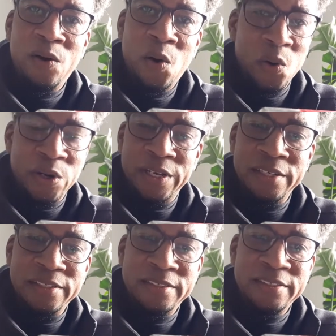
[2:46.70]
Oregon.
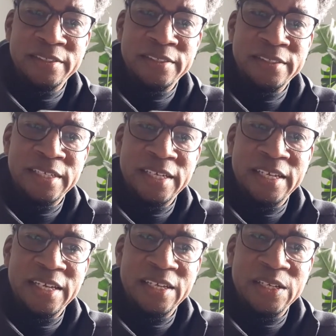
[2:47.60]

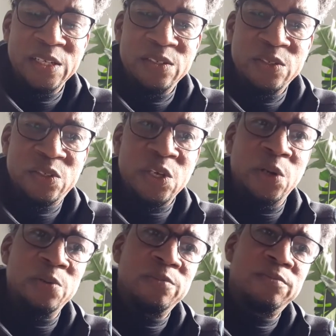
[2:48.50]

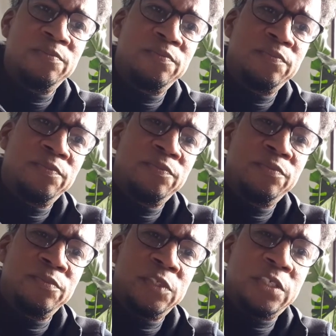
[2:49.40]
So,
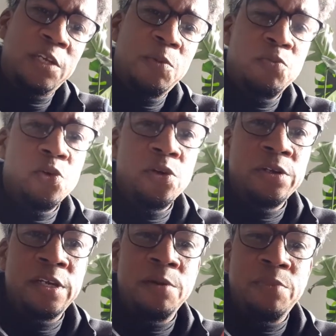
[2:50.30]
STICKMEN
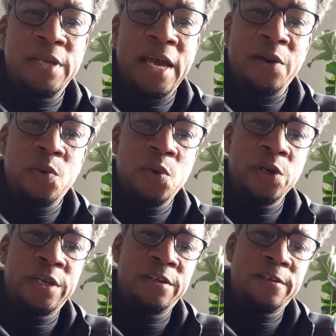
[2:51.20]
Brewing Company out of
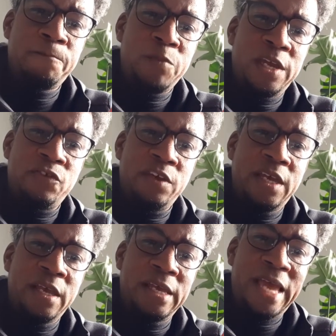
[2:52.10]
Oregon has a
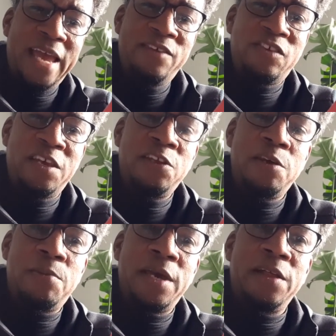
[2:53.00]
hazy India
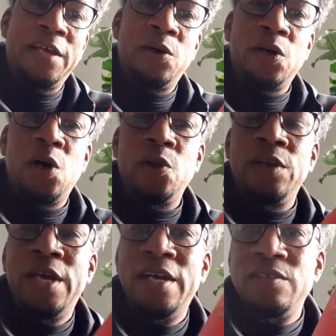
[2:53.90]
pale ale called
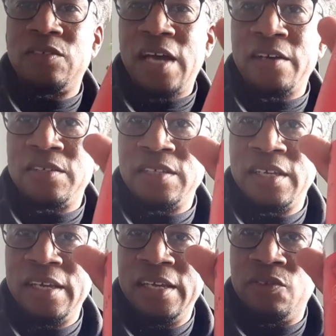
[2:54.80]
Socks
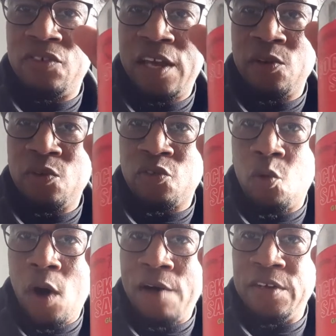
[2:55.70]
and Sandals
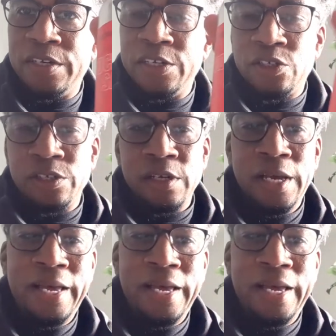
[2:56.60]
Guava Edition.